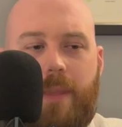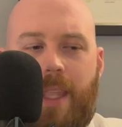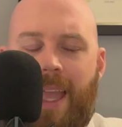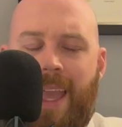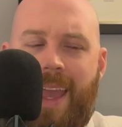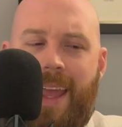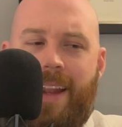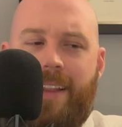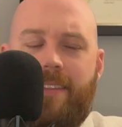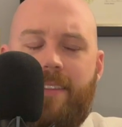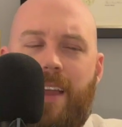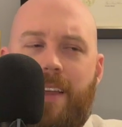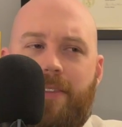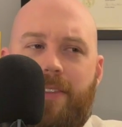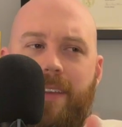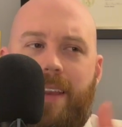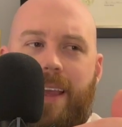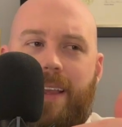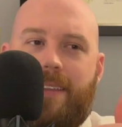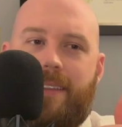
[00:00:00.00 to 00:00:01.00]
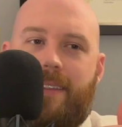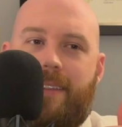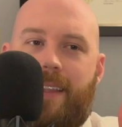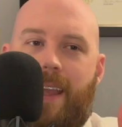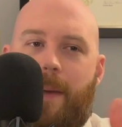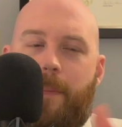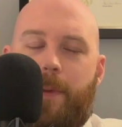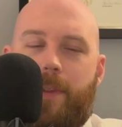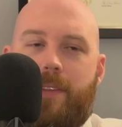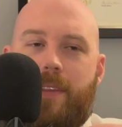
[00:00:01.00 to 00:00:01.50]
and it's not the next
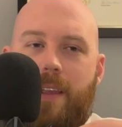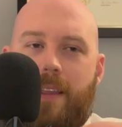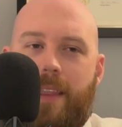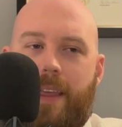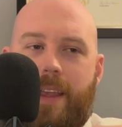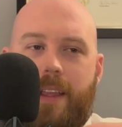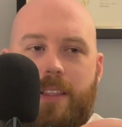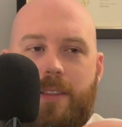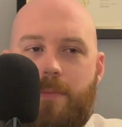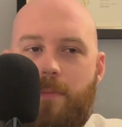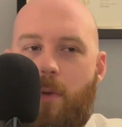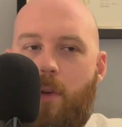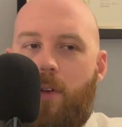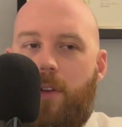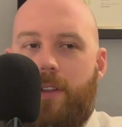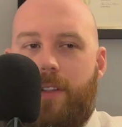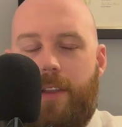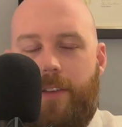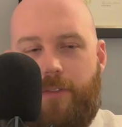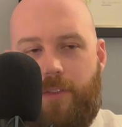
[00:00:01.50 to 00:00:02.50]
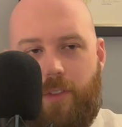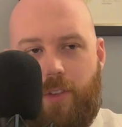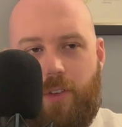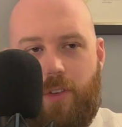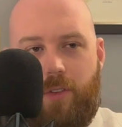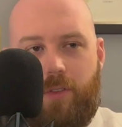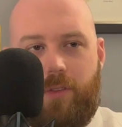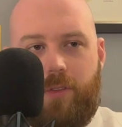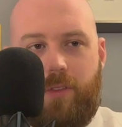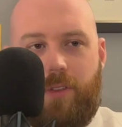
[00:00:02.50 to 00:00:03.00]
step. It's not like it's more
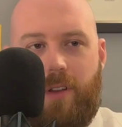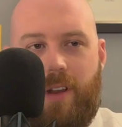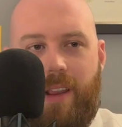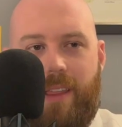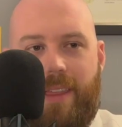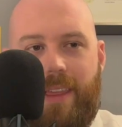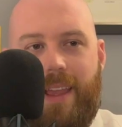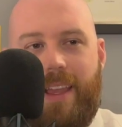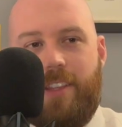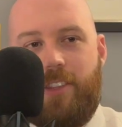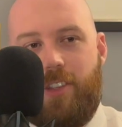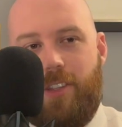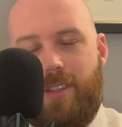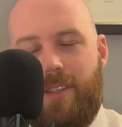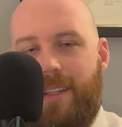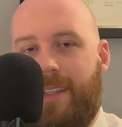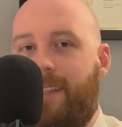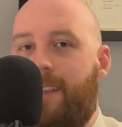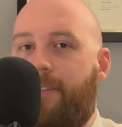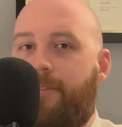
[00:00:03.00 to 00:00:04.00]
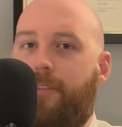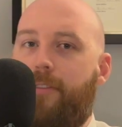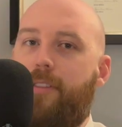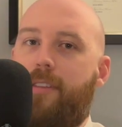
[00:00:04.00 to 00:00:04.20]
difficult or anything. It's just a different